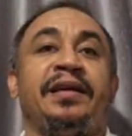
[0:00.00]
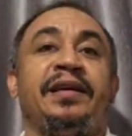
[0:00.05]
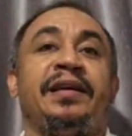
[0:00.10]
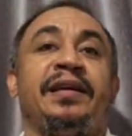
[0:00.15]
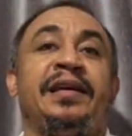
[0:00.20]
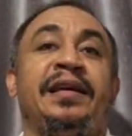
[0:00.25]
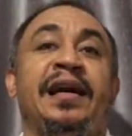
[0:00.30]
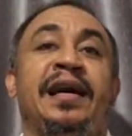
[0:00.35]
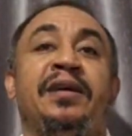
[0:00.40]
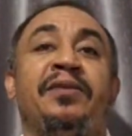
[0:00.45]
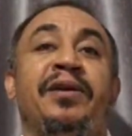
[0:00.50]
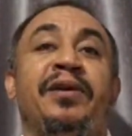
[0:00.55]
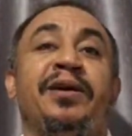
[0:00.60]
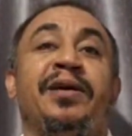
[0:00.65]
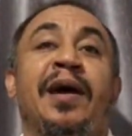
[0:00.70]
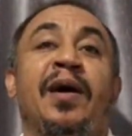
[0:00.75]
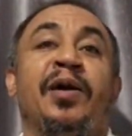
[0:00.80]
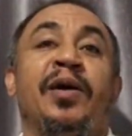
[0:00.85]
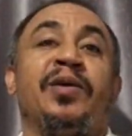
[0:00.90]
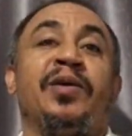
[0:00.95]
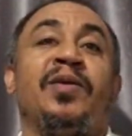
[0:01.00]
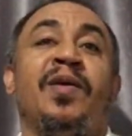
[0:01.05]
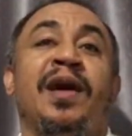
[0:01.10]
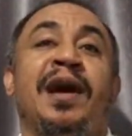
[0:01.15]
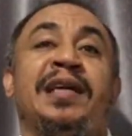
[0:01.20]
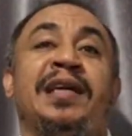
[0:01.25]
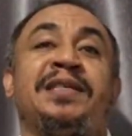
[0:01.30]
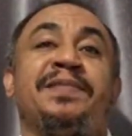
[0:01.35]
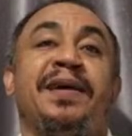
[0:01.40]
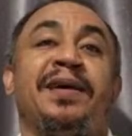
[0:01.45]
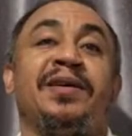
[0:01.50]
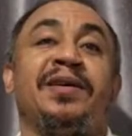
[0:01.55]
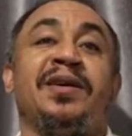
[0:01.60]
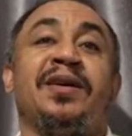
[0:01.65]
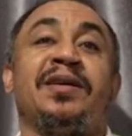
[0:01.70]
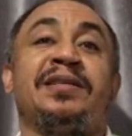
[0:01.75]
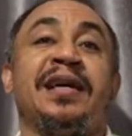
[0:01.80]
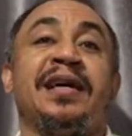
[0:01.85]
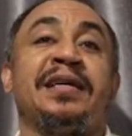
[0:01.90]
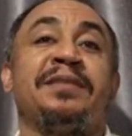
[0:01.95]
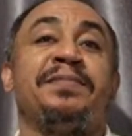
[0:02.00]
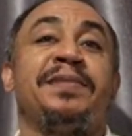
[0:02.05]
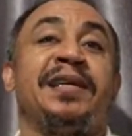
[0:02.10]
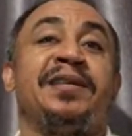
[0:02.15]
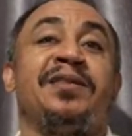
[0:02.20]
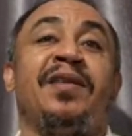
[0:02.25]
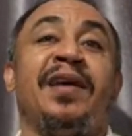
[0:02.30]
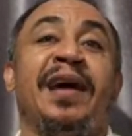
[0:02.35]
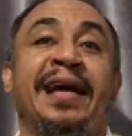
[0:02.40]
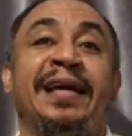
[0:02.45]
You get the way you go ask me, I go, don't tell me they don't